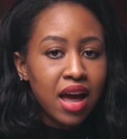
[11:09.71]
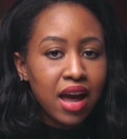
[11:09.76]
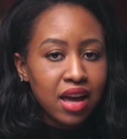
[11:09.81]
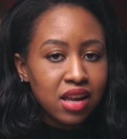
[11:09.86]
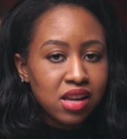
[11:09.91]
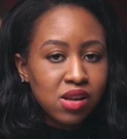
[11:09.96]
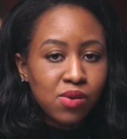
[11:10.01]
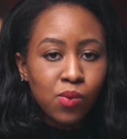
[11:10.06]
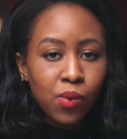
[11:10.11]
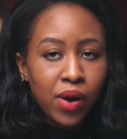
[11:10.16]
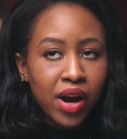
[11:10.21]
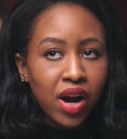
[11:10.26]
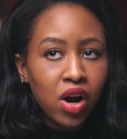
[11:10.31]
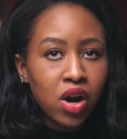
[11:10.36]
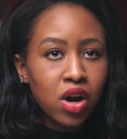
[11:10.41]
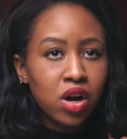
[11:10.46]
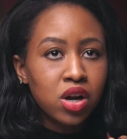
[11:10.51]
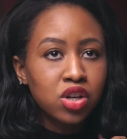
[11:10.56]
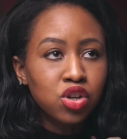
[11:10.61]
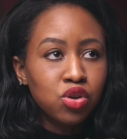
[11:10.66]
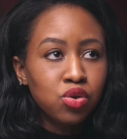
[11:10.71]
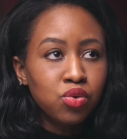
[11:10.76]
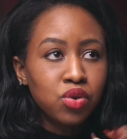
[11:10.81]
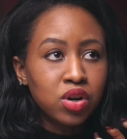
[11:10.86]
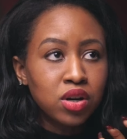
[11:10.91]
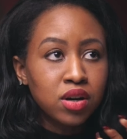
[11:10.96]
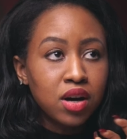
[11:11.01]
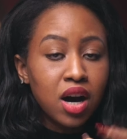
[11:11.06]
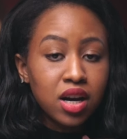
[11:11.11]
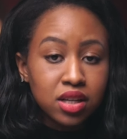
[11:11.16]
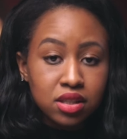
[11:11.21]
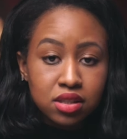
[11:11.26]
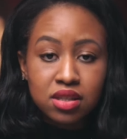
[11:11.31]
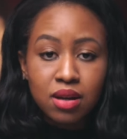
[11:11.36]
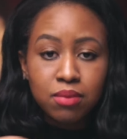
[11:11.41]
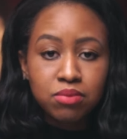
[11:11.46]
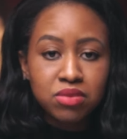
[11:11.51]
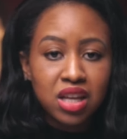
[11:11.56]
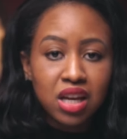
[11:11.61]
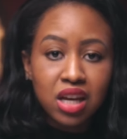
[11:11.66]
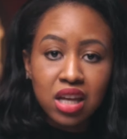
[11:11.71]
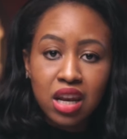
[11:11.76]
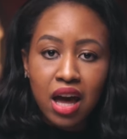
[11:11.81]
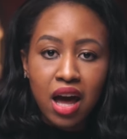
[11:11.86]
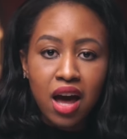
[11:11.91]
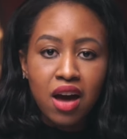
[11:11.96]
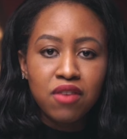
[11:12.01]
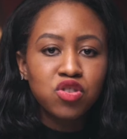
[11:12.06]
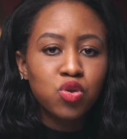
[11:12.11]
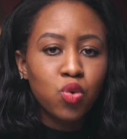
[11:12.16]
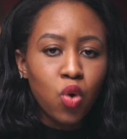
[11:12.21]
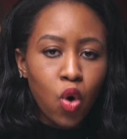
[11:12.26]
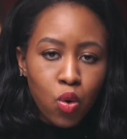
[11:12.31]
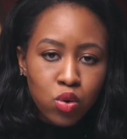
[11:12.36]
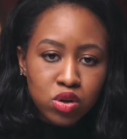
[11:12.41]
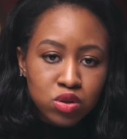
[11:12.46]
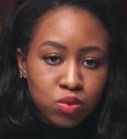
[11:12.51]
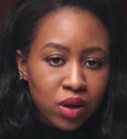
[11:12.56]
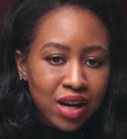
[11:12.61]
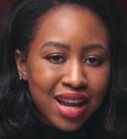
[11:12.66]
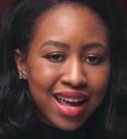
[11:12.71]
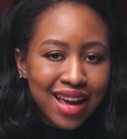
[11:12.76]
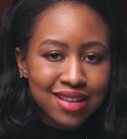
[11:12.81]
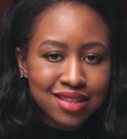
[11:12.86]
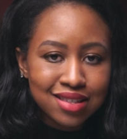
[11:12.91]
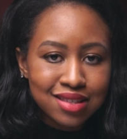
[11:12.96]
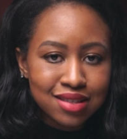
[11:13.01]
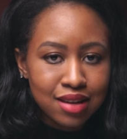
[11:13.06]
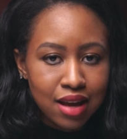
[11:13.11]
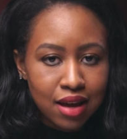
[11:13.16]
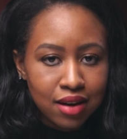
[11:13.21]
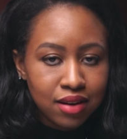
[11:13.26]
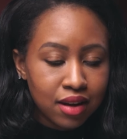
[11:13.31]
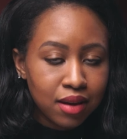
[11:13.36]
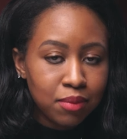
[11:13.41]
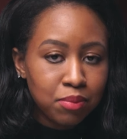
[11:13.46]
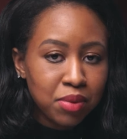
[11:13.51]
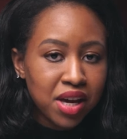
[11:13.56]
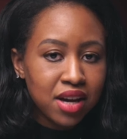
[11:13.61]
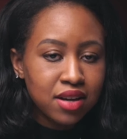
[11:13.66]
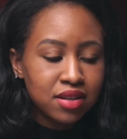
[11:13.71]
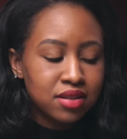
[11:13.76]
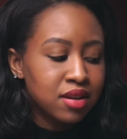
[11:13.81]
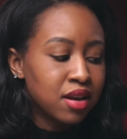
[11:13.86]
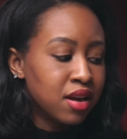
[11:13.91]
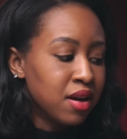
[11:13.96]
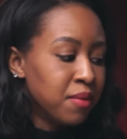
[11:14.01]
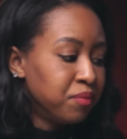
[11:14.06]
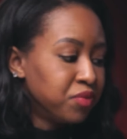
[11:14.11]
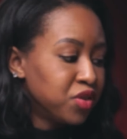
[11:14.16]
anywhere you cut something in half, you always want to extend it, because